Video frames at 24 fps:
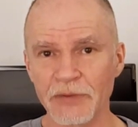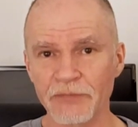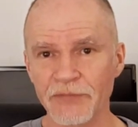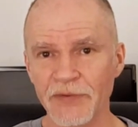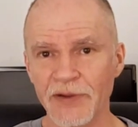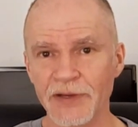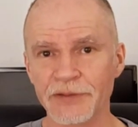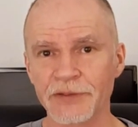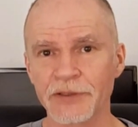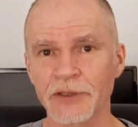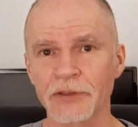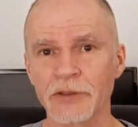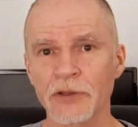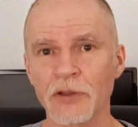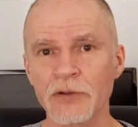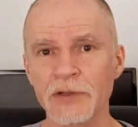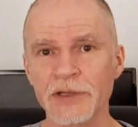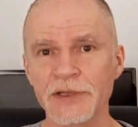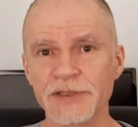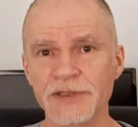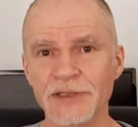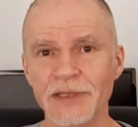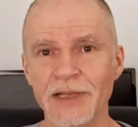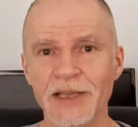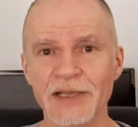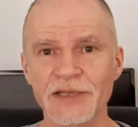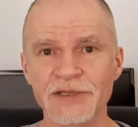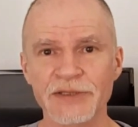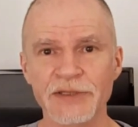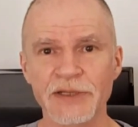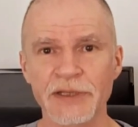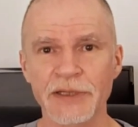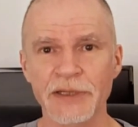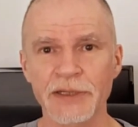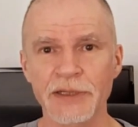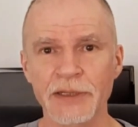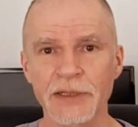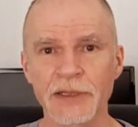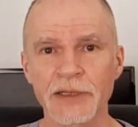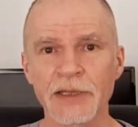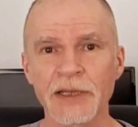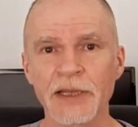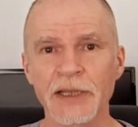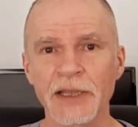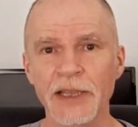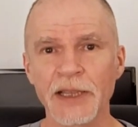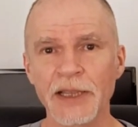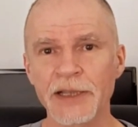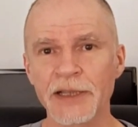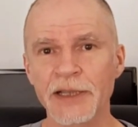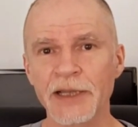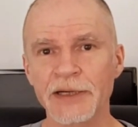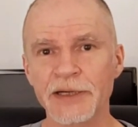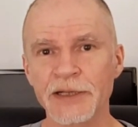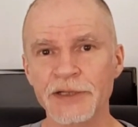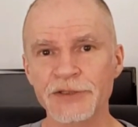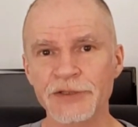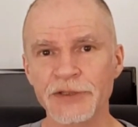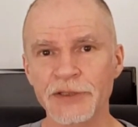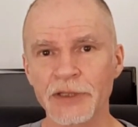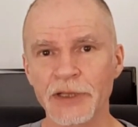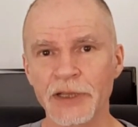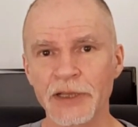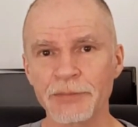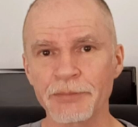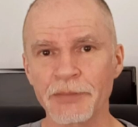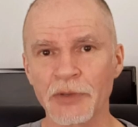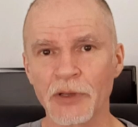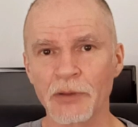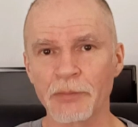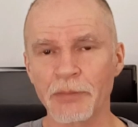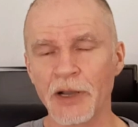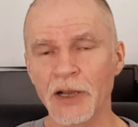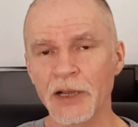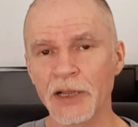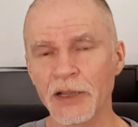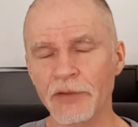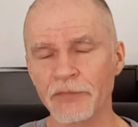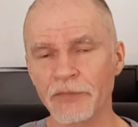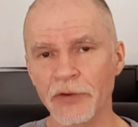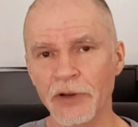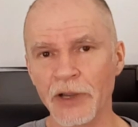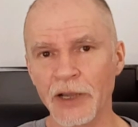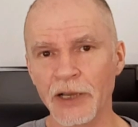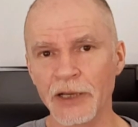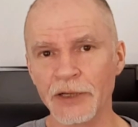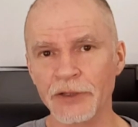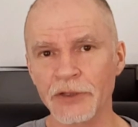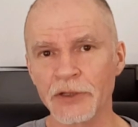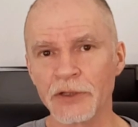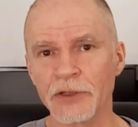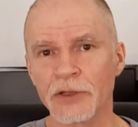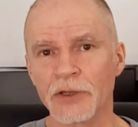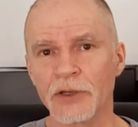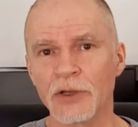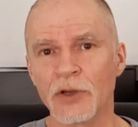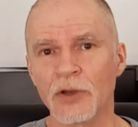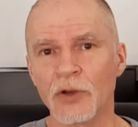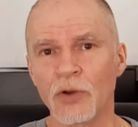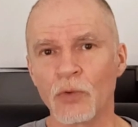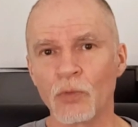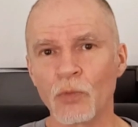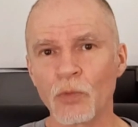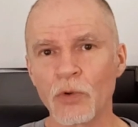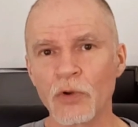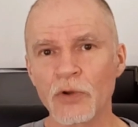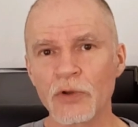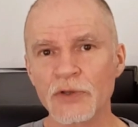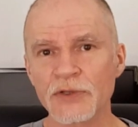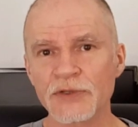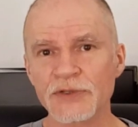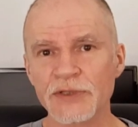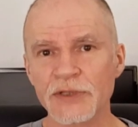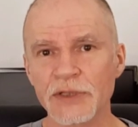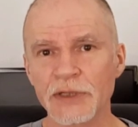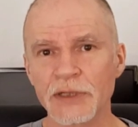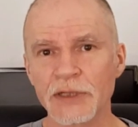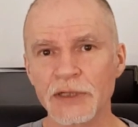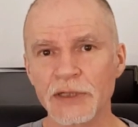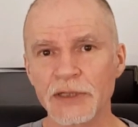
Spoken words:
In fact, the longest lasting incandescent light bulb I ever had was